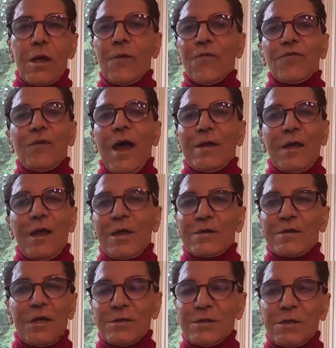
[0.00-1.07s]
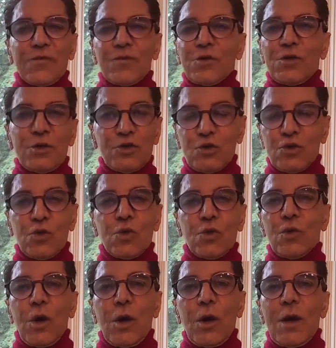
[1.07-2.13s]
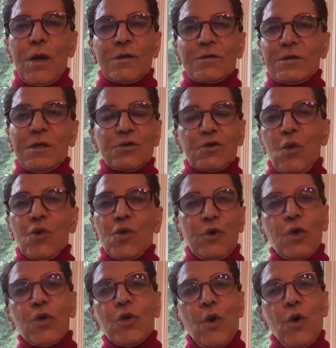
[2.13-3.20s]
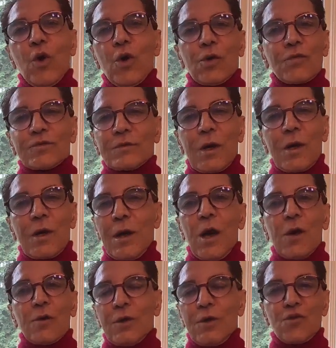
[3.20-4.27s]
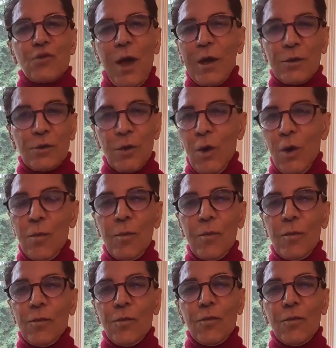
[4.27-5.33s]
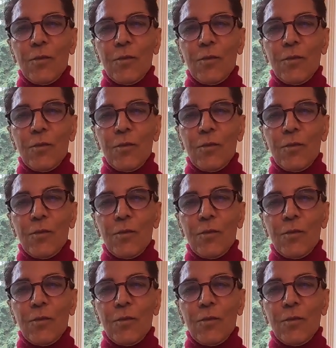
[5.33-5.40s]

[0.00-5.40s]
If that excessive tissue sits on the nerves around the rectum,